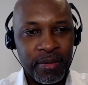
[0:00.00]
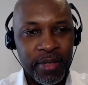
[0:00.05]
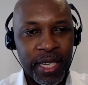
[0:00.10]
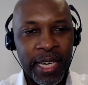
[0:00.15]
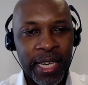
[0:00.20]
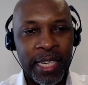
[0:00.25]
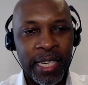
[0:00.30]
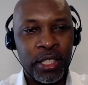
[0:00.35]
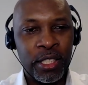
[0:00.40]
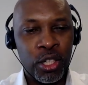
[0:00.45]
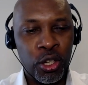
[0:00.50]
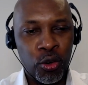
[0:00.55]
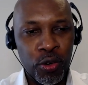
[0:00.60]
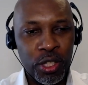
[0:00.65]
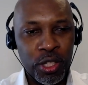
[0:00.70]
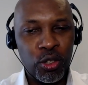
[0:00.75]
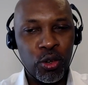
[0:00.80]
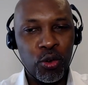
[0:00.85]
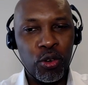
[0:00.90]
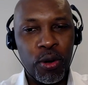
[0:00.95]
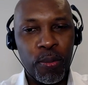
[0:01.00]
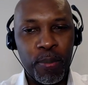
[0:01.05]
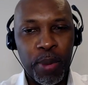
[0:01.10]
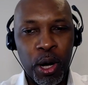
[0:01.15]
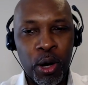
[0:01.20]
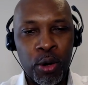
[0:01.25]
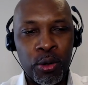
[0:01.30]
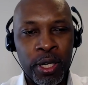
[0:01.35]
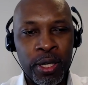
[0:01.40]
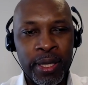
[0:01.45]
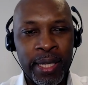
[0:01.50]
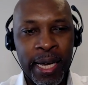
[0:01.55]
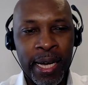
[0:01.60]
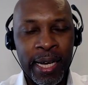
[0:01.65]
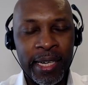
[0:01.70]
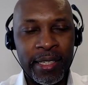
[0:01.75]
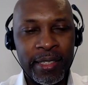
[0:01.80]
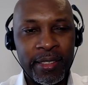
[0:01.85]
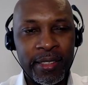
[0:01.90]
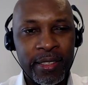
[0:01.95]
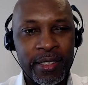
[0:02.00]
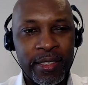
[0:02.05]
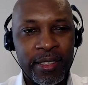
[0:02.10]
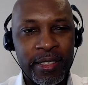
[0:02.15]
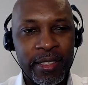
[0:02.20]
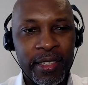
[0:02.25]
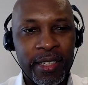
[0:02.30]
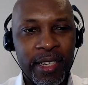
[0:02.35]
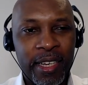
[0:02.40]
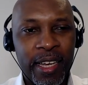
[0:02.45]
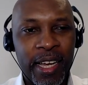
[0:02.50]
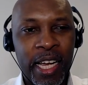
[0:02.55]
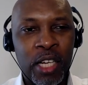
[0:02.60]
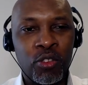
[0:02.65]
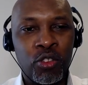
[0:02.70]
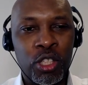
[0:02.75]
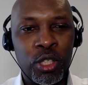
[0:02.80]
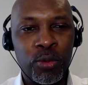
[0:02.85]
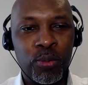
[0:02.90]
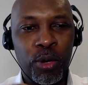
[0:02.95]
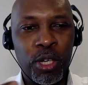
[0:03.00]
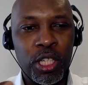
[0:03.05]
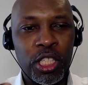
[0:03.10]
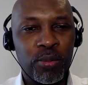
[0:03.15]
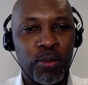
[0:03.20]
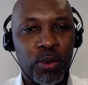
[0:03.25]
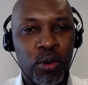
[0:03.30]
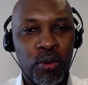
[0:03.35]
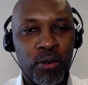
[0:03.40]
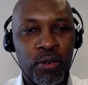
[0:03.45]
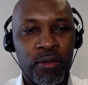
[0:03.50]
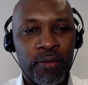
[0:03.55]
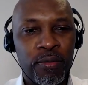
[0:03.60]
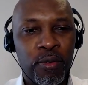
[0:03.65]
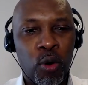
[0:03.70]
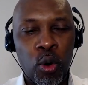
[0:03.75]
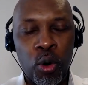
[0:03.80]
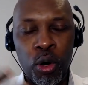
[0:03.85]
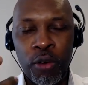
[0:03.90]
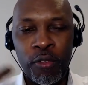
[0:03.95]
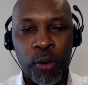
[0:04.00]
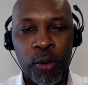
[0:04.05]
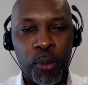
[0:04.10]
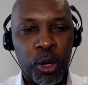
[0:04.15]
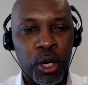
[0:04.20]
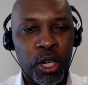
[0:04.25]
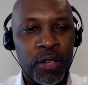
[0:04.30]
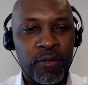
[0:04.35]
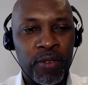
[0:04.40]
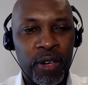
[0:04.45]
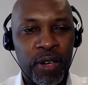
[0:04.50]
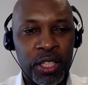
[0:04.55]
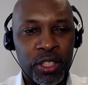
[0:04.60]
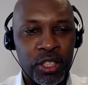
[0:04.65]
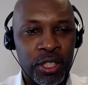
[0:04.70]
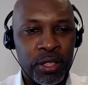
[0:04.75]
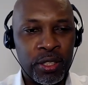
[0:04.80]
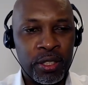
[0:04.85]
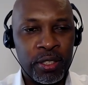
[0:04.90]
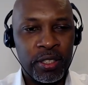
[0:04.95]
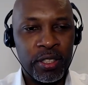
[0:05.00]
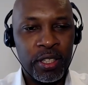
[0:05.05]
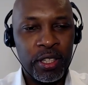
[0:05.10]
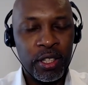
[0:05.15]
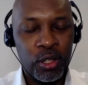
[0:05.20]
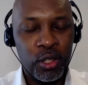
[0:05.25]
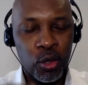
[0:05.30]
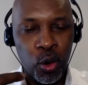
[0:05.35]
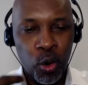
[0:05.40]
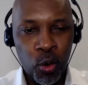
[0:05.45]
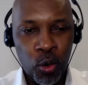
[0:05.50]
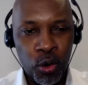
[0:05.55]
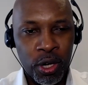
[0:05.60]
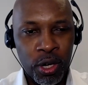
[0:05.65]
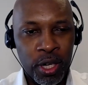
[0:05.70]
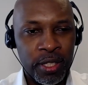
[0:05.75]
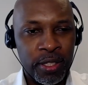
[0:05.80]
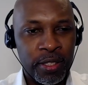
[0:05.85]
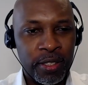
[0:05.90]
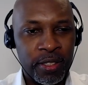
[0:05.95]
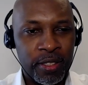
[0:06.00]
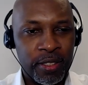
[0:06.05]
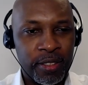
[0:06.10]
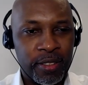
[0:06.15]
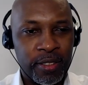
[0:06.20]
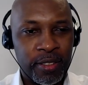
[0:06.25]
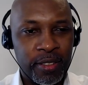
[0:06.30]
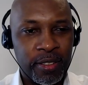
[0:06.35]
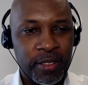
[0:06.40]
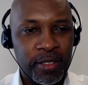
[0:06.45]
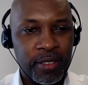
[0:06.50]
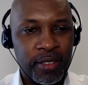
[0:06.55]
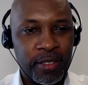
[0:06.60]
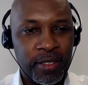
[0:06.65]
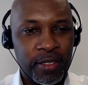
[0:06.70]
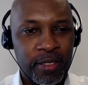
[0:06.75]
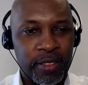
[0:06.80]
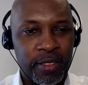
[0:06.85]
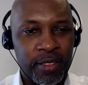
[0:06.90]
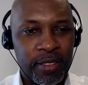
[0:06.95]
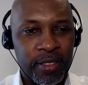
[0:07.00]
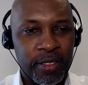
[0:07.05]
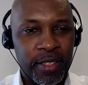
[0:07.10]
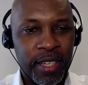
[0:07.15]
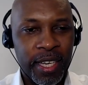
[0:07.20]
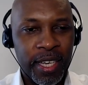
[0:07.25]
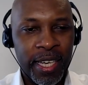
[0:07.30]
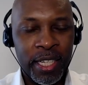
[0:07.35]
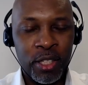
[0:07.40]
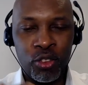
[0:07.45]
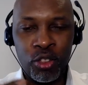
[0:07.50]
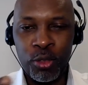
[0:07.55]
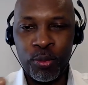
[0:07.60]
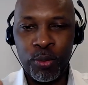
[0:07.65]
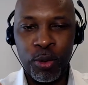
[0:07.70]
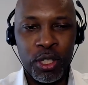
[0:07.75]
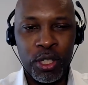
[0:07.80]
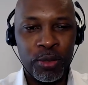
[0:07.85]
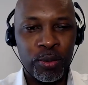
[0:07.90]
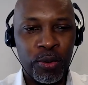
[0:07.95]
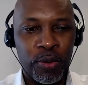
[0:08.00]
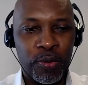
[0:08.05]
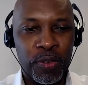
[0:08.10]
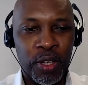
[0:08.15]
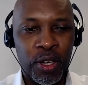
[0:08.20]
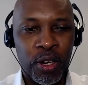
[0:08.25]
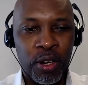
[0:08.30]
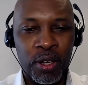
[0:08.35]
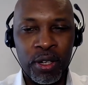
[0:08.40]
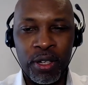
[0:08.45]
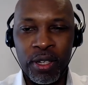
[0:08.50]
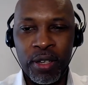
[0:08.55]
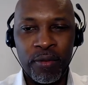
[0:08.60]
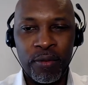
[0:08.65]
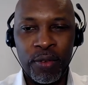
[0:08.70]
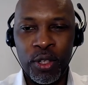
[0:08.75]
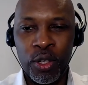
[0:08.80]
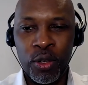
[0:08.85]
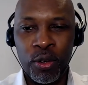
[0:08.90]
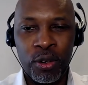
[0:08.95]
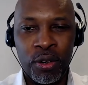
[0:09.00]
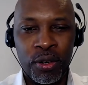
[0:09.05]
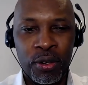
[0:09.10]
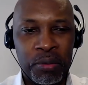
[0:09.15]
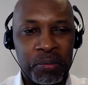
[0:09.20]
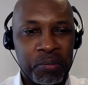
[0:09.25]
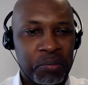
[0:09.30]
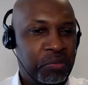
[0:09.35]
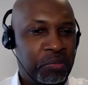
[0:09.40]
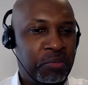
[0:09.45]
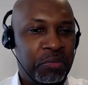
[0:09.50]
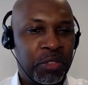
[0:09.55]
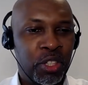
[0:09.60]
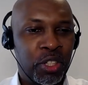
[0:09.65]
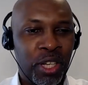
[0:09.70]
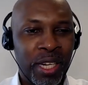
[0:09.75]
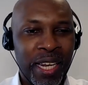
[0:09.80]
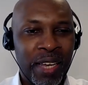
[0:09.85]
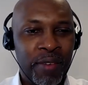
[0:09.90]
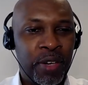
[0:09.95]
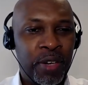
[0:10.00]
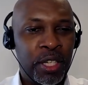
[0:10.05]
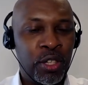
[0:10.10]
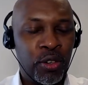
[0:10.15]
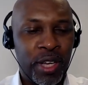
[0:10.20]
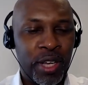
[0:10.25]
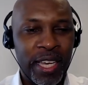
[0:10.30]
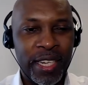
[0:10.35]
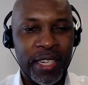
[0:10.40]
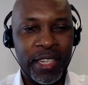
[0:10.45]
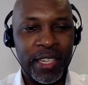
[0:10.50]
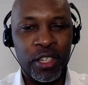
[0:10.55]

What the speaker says: It is the critical component that is responsible for all of your bodily functions, your organs. It's responsible for your liver, your kidney,